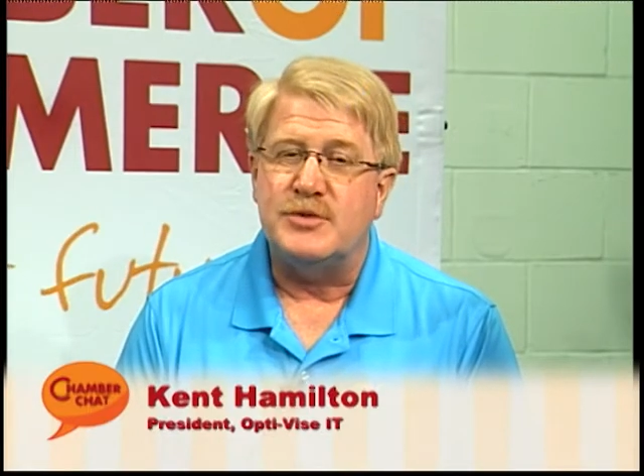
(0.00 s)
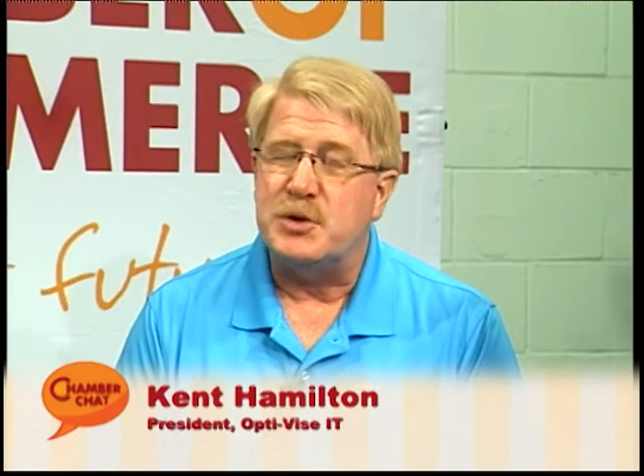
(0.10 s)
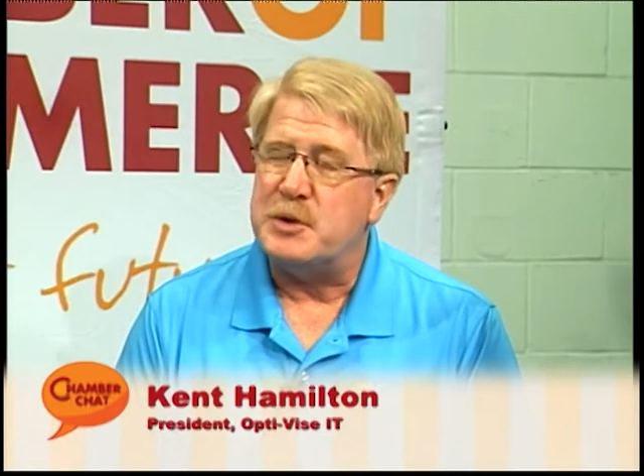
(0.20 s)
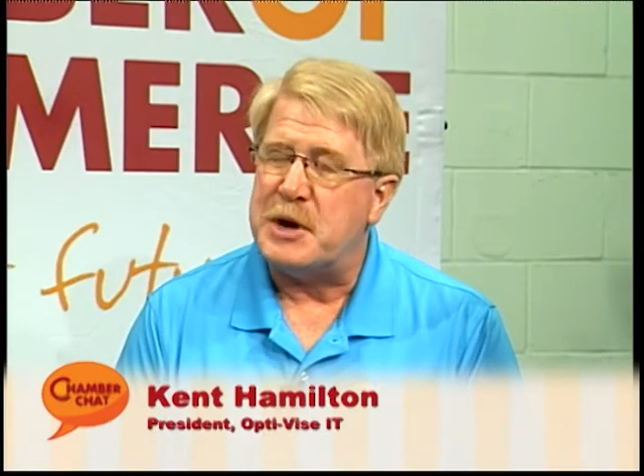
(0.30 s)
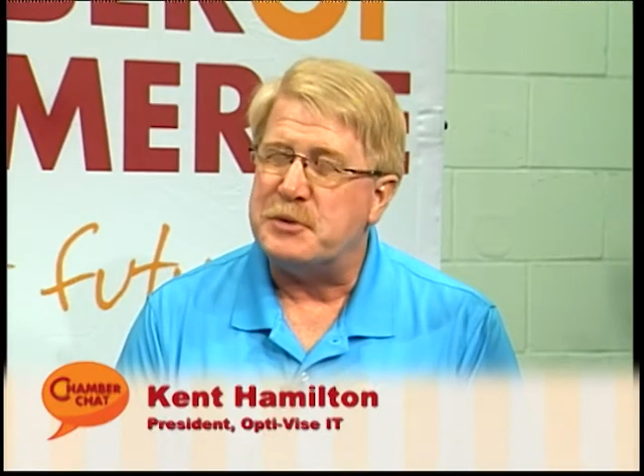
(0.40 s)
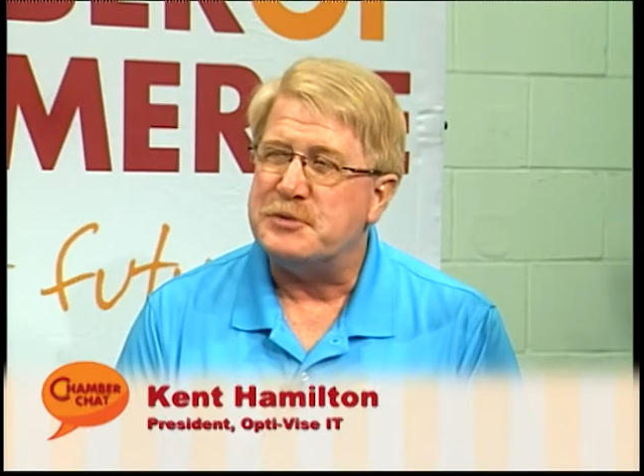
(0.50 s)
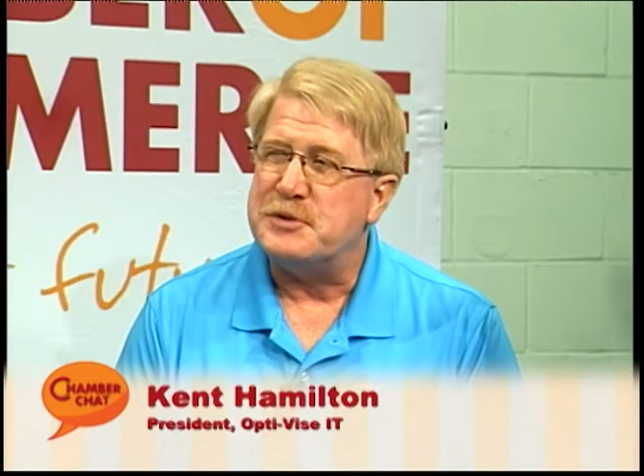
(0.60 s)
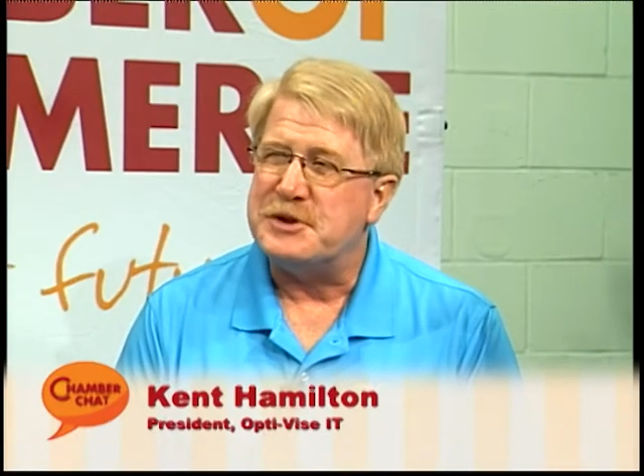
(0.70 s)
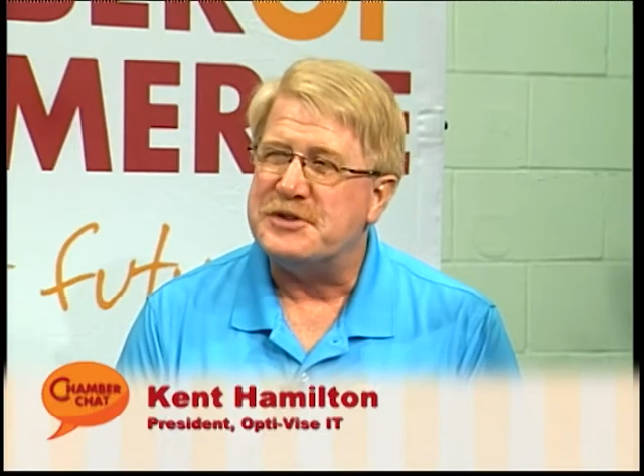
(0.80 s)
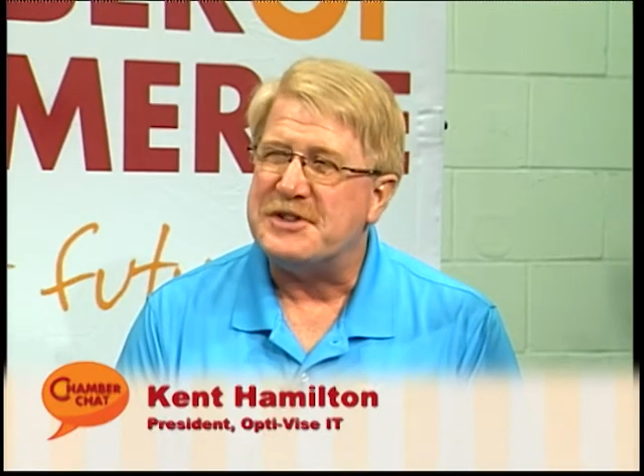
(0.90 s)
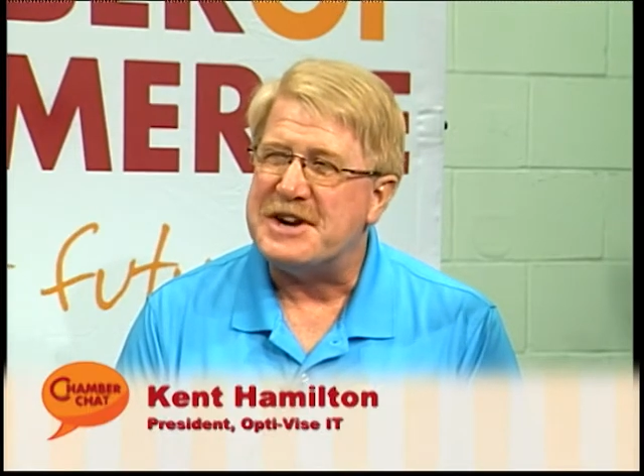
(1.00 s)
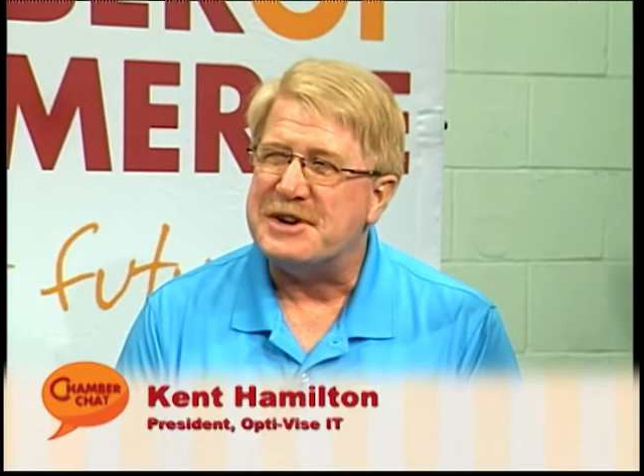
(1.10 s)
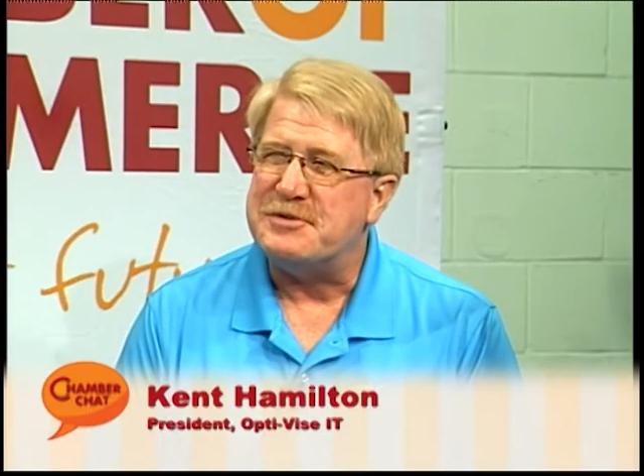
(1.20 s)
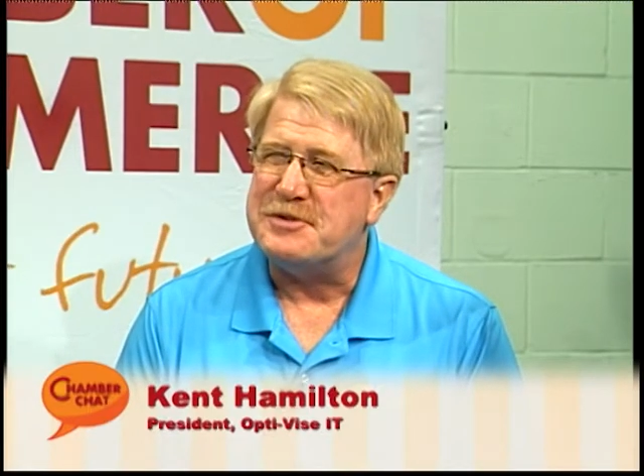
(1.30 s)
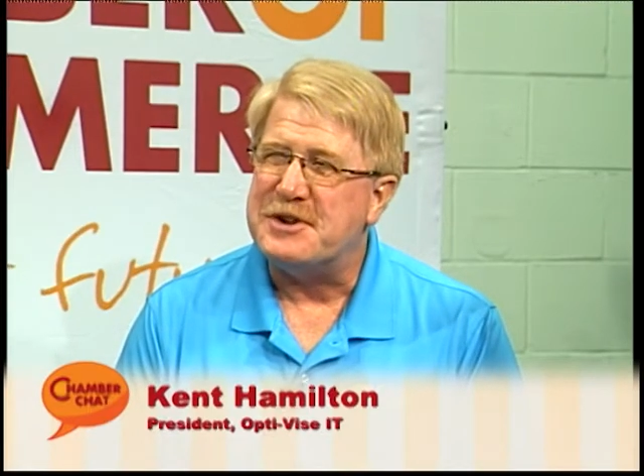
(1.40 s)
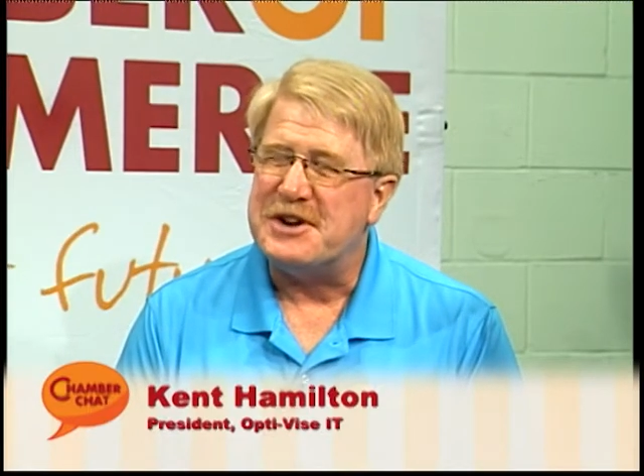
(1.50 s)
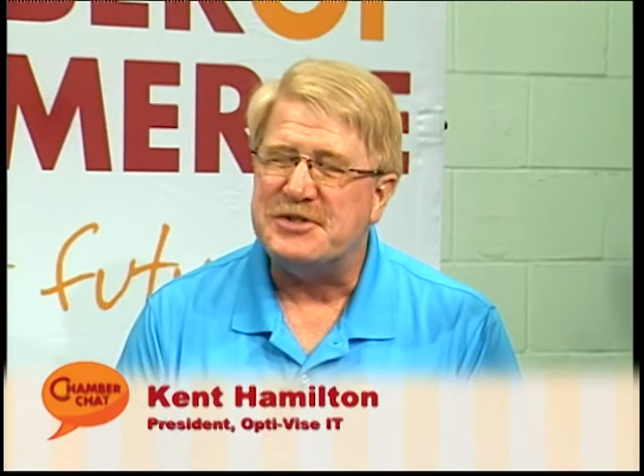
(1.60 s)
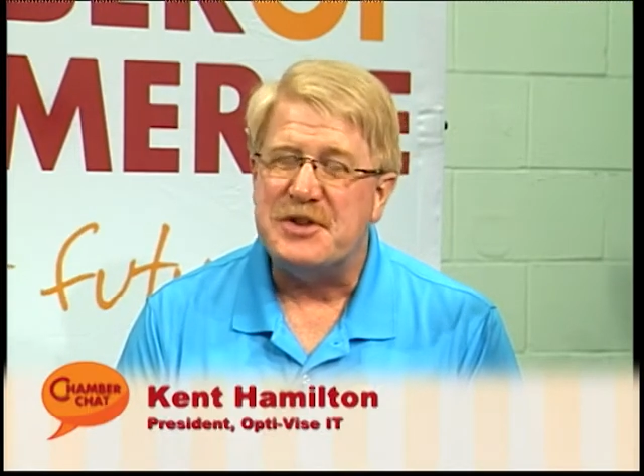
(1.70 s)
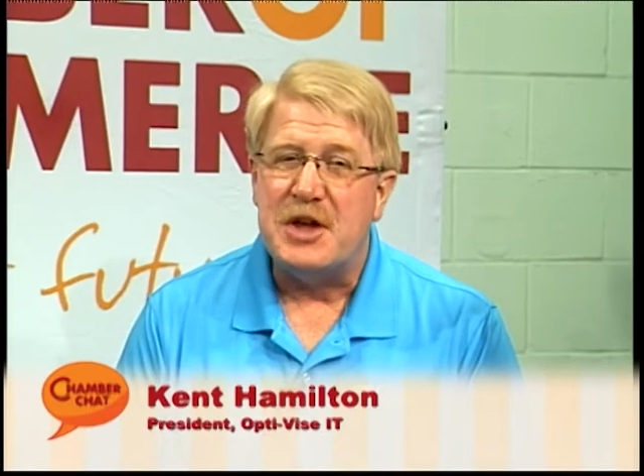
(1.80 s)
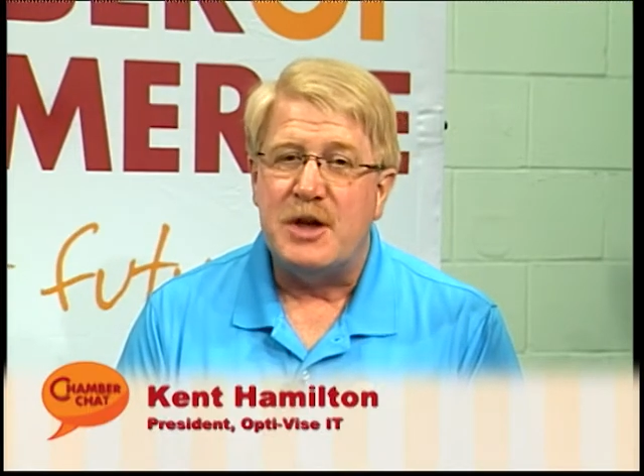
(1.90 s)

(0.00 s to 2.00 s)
So that was very exciting for us.